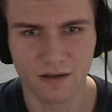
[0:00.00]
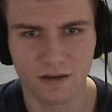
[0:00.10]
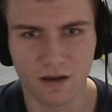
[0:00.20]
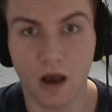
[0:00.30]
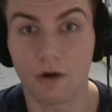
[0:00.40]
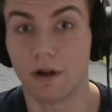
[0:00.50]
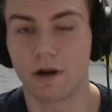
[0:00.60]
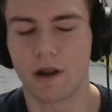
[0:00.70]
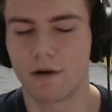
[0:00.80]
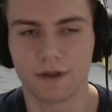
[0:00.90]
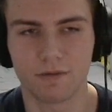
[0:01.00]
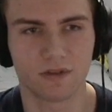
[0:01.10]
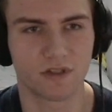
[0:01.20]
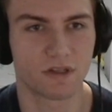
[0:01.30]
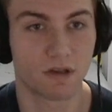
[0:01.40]
Oh, no. It was
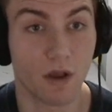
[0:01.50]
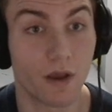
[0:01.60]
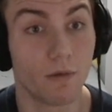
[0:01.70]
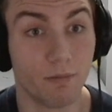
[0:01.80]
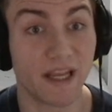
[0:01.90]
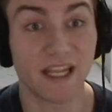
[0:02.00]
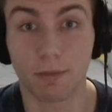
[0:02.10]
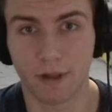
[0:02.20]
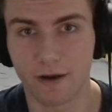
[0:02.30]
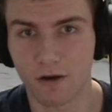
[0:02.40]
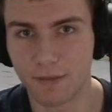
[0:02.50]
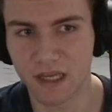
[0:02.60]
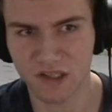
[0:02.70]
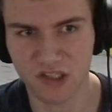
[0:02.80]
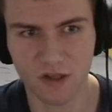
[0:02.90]
just media player being
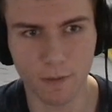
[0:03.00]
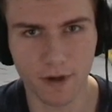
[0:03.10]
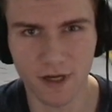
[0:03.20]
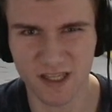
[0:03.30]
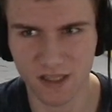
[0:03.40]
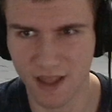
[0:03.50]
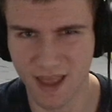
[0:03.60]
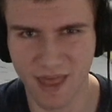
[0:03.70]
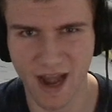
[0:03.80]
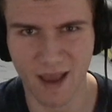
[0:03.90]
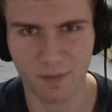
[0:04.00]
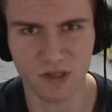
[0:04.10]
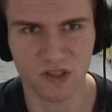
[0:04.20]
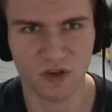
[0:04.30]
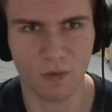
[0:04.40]
stupid, because that happens
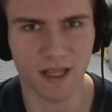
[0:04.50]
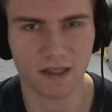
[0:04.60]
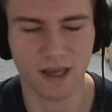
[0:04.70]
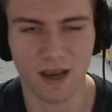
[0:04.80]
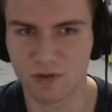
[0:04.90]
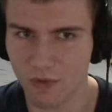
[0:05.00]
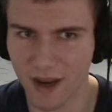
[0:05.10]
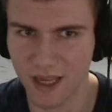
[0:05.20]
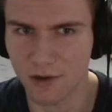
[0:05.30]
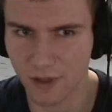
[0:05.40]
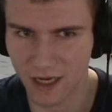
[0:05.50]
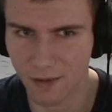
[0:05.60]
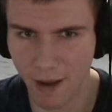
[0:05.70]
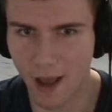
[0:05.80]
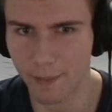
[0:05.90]
so many times where I hear like a
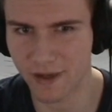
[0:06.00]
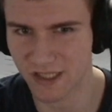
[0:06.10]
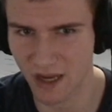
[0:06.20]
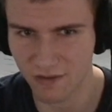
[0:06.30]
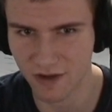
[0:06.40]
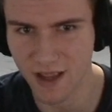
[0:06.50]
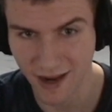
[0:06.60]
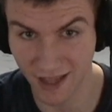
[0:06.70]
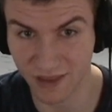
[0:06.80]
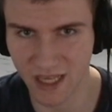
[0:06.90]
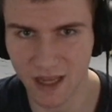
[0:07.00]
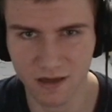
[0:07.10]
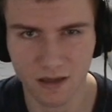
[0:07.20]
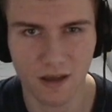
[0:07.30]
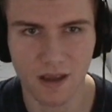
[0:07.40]
popping sound at the end,
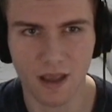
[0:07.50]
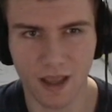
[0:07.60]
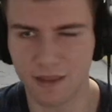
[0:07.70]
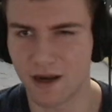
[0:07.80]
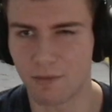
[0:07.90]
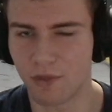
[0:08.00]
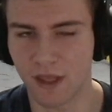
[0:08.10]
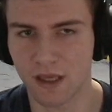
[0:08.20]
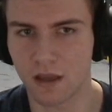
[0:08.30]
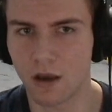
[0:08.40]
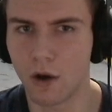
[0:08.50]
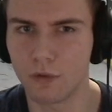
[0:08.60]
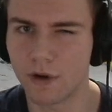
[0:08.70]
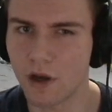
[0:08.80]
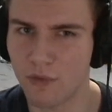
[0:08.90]
and then I'm thinking, oh
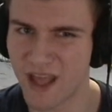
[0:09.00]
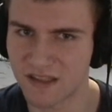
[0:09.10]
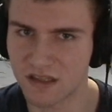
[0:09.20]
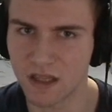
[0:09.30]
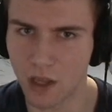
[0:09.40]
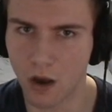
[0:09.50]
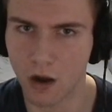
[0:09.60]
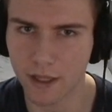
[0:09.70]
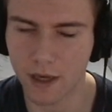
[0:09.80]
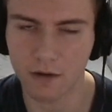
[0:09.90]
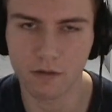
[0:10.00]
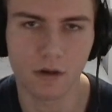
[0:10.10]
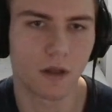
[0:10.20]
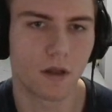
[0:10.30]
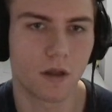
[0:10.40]
no, that's in the audio.
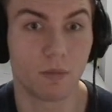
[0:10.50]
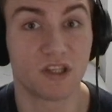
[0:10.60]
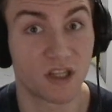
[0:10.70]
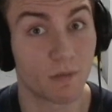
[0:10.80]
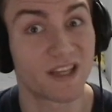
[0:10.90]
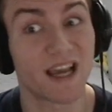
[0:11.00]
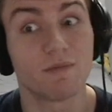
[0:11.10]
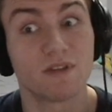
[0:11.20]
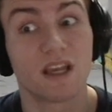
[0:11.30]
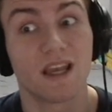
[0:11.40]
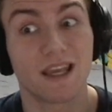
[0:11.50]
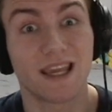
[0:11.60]
But sometimes it